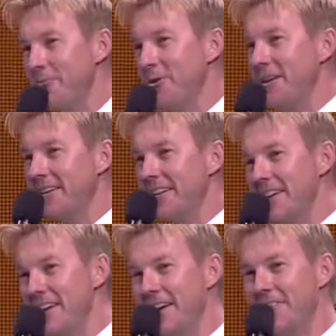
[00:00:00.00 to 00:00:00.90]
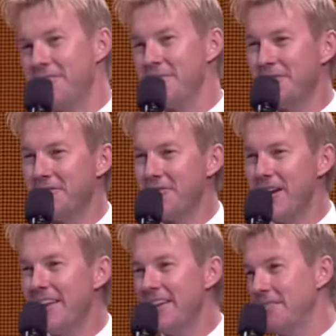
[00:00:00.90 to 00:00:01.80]
Brett Lee here from
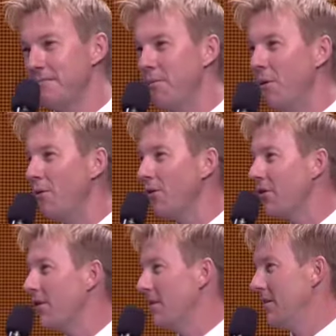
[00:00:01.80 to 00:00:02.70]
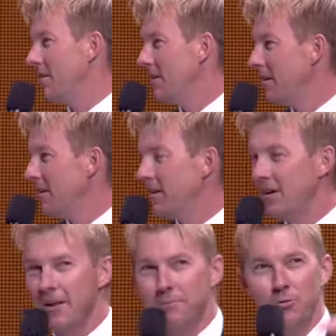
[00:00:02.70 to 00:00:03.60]
Australia, he's a bowler.
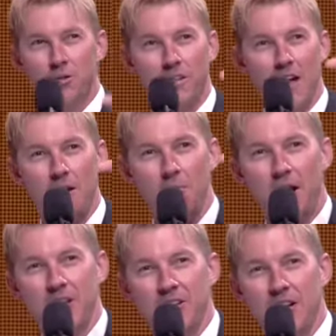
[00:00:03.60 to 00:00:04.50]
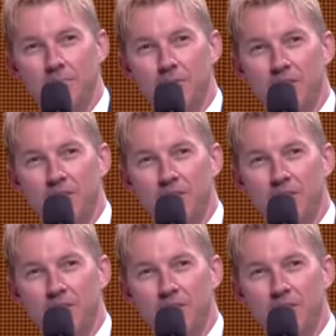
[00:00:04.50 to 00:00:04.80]
And they put this animation up of